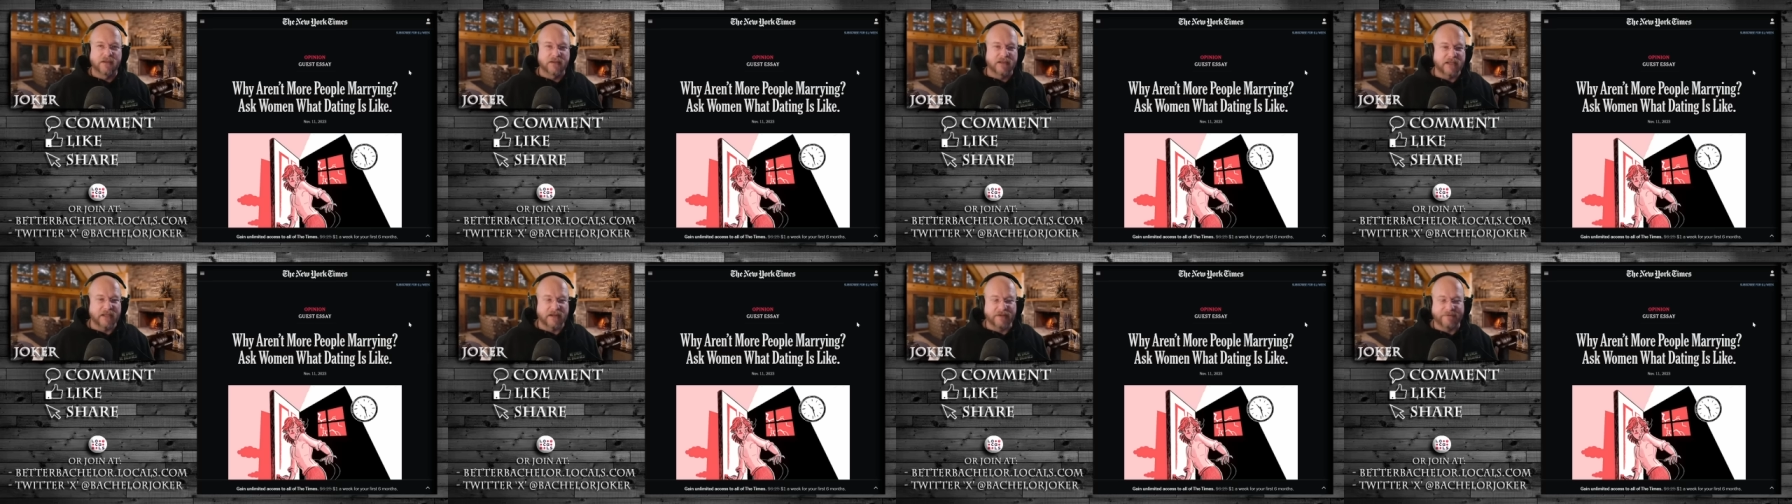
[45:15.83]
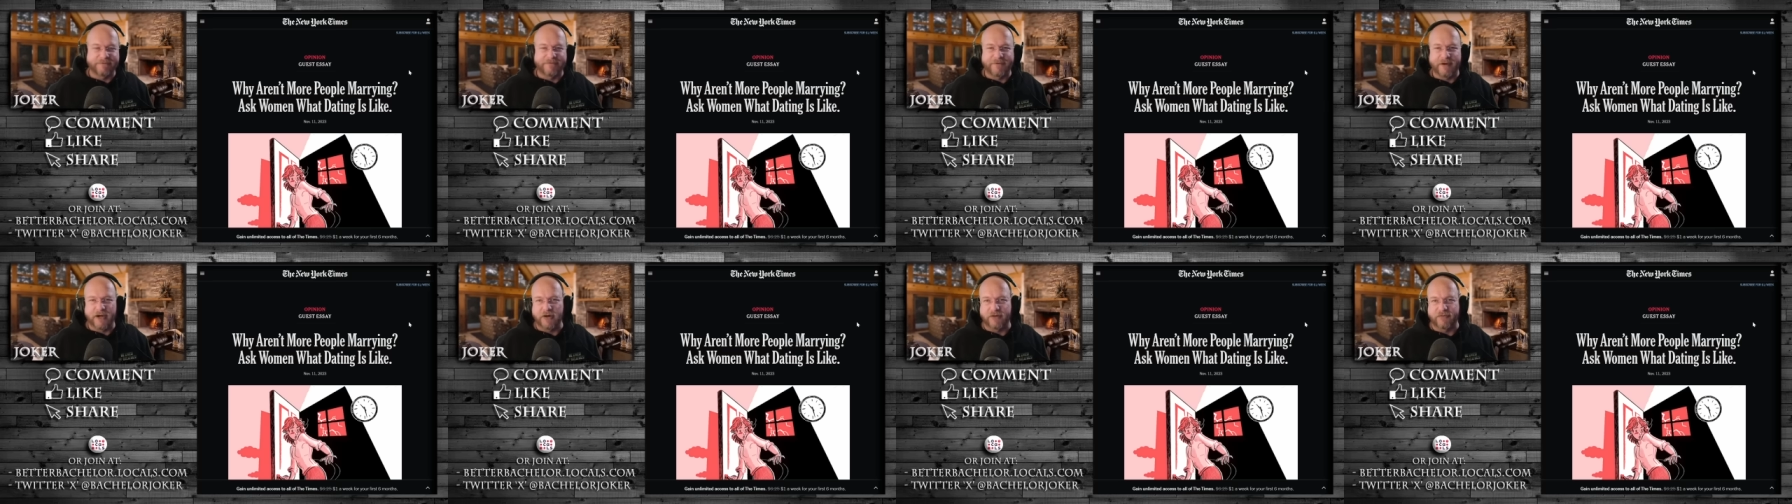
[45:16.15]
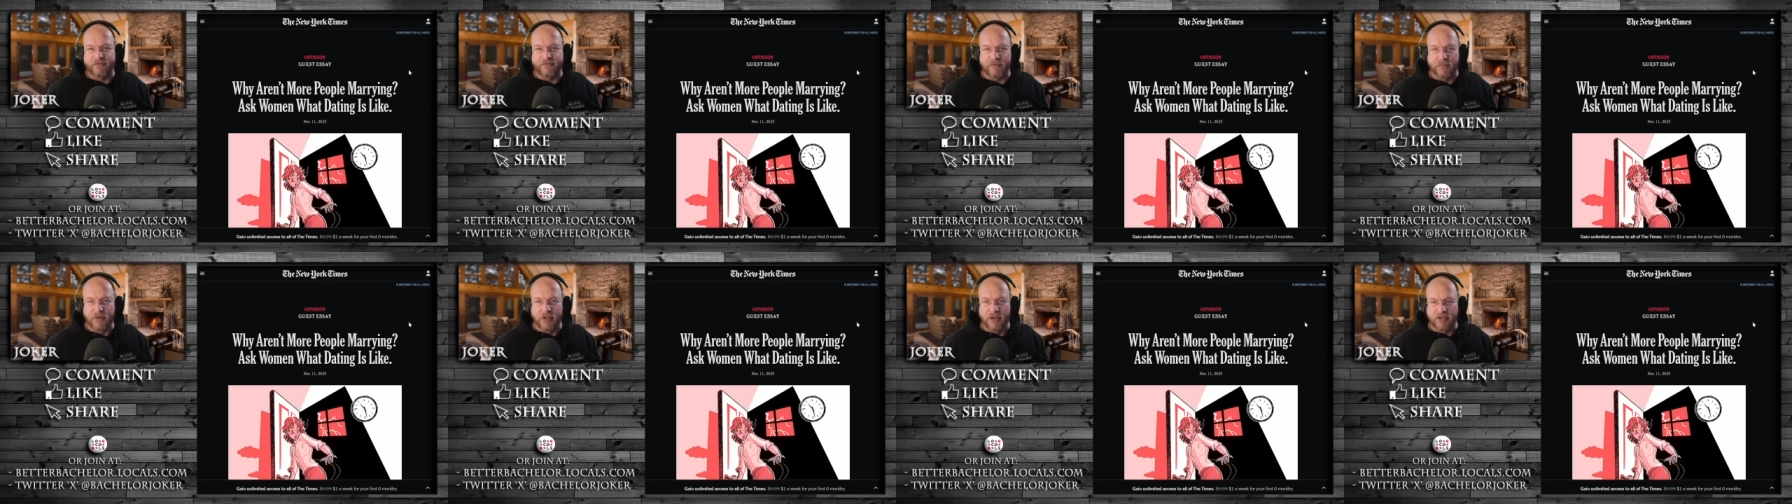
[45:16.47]
getting fired
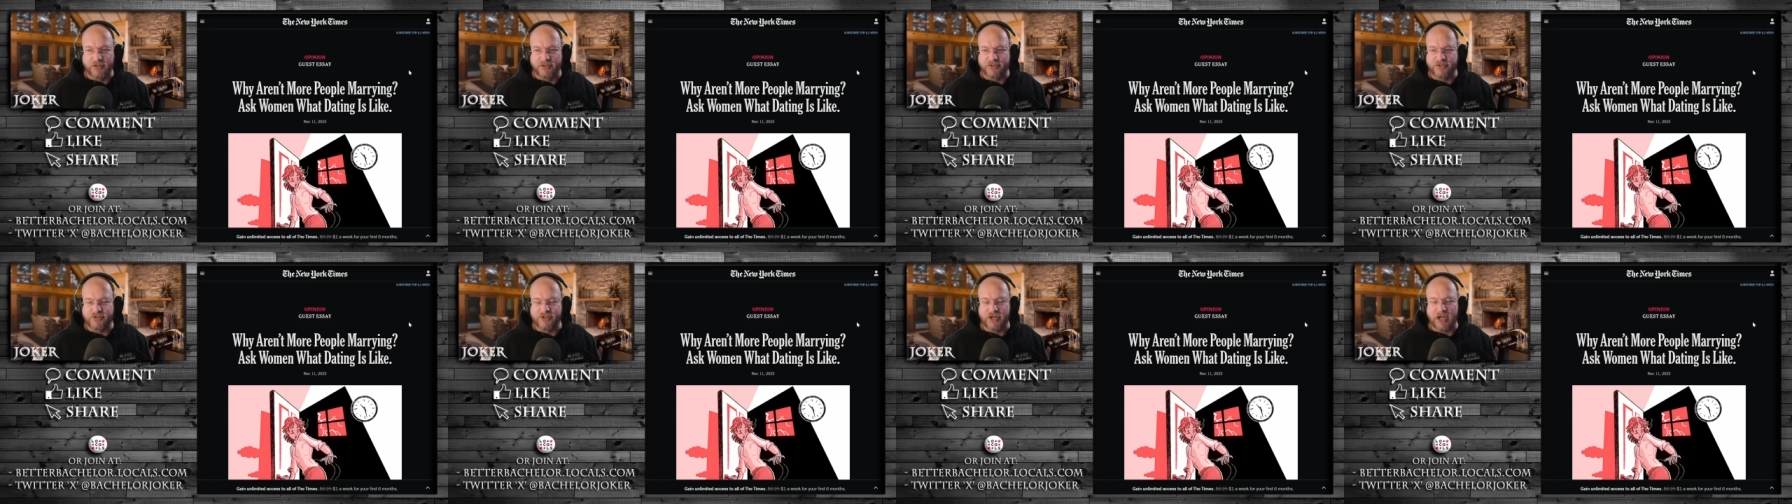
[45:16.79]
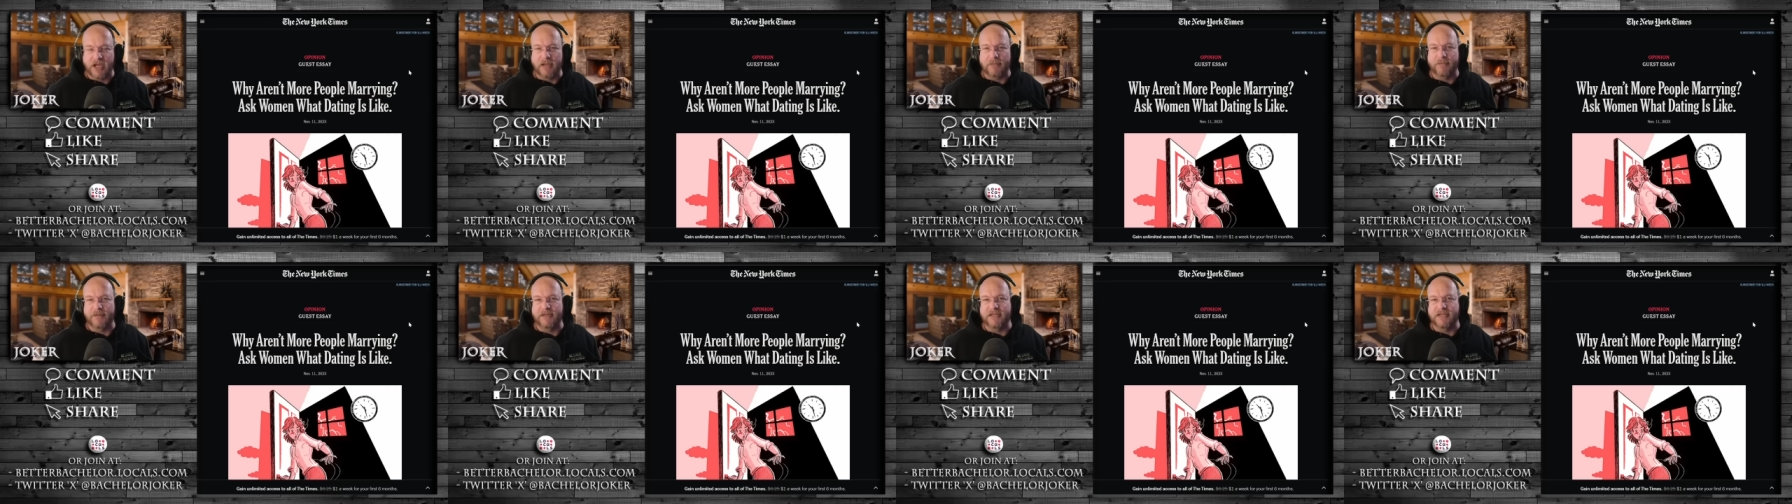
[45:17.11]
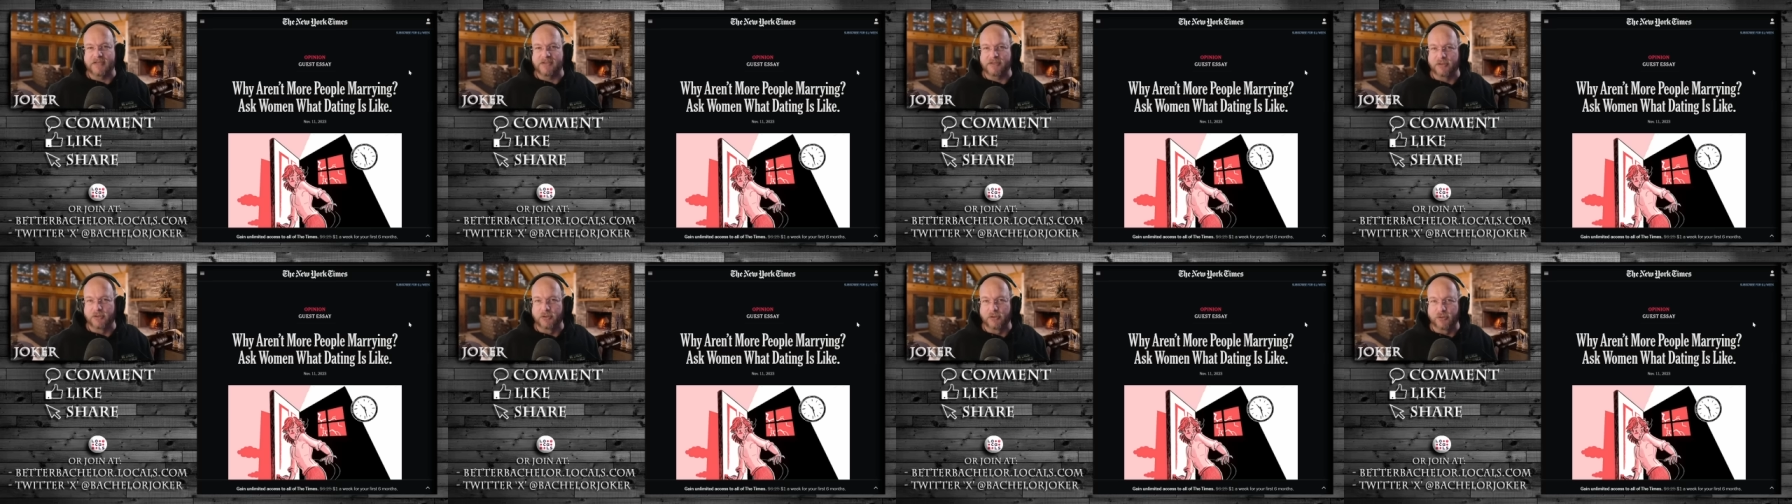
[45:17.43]
from all his job and
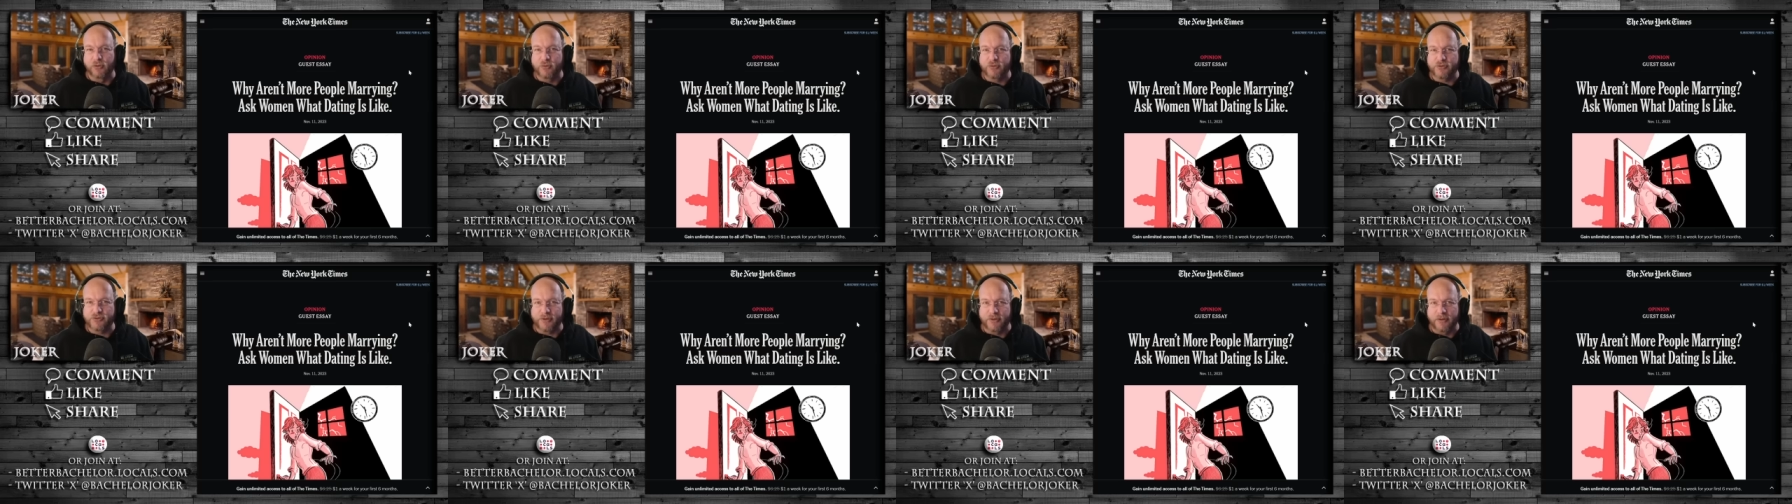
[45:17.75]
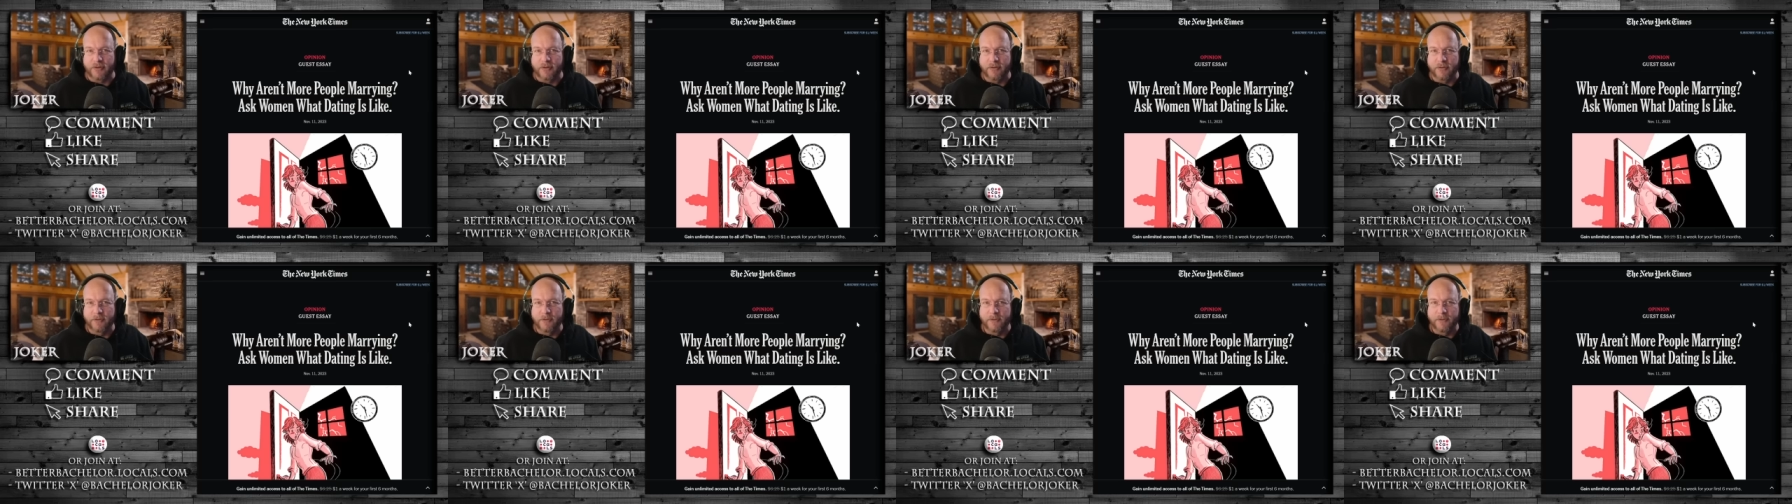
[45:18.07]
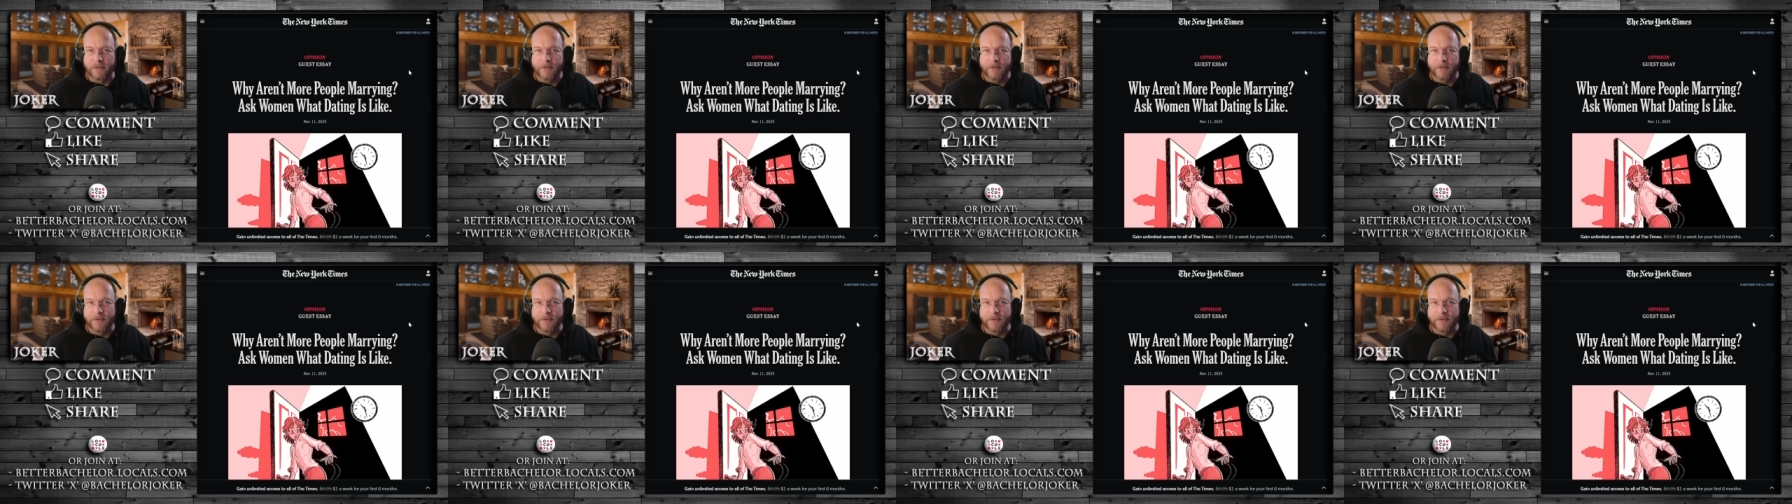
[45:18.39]
he's a loser.